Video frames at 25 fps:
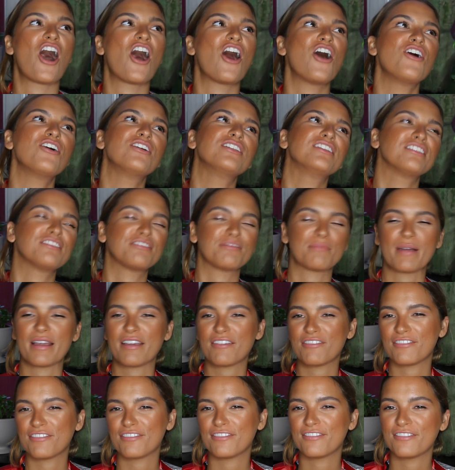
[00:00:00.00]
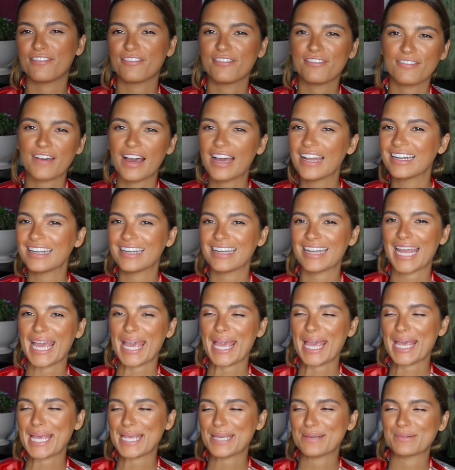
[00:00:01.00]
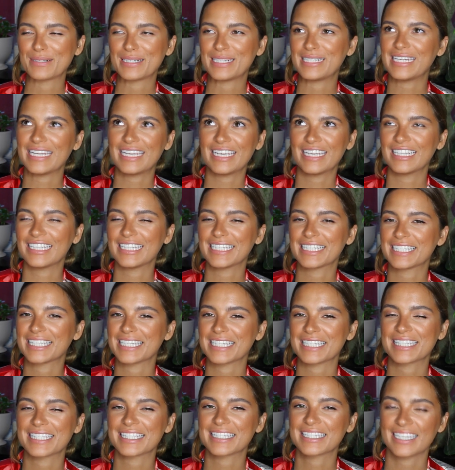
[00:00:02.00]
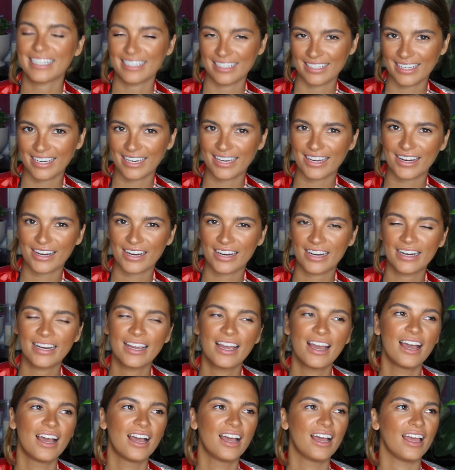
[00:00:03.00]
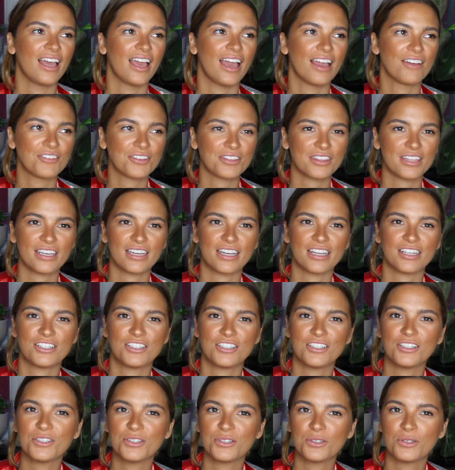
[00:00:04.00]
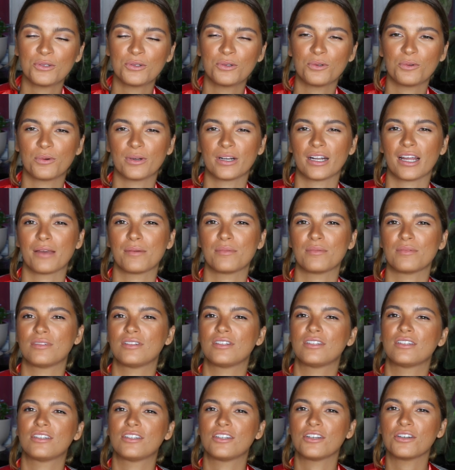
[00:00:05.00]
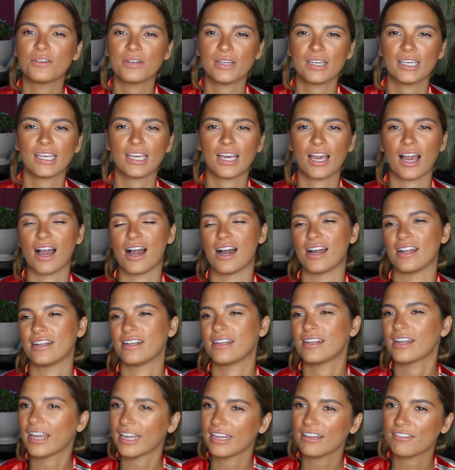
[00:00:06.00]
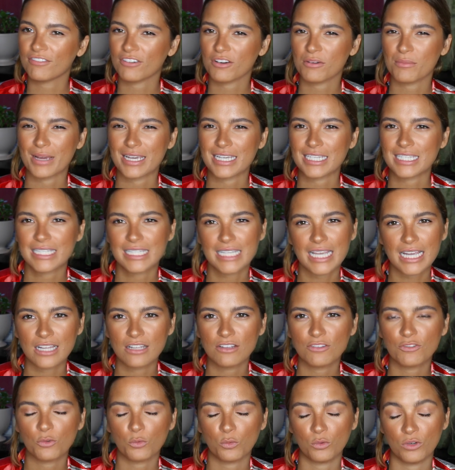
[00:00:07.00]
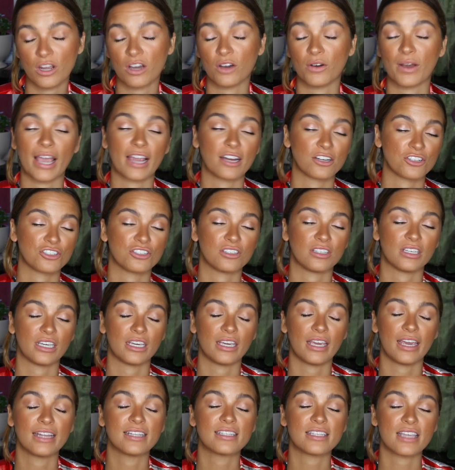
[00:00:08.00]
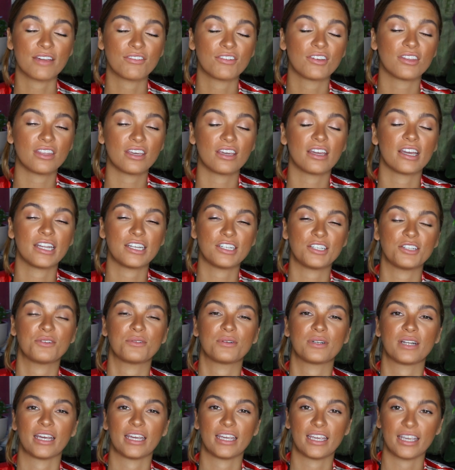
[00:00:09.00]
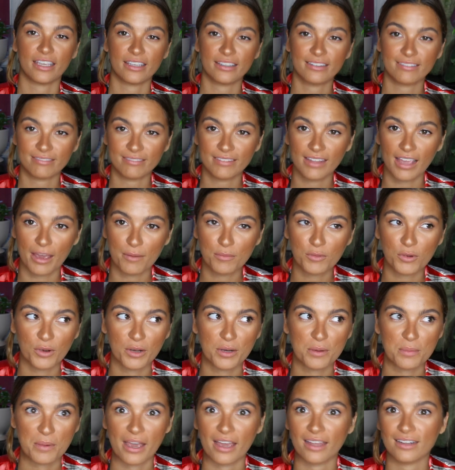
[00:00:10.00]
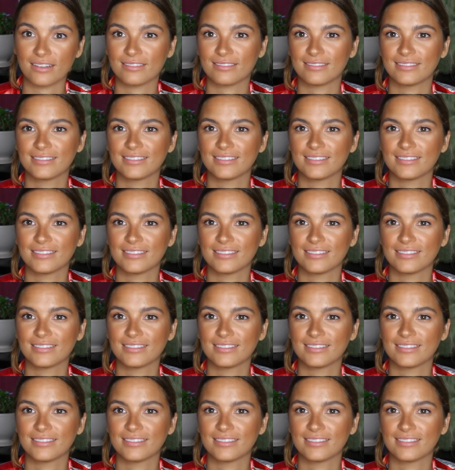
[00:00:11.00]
all of my fun, ridiculous skincare, everything I do when I'm doing a night for myself. No, actually, it's everything I do when I am going to bed,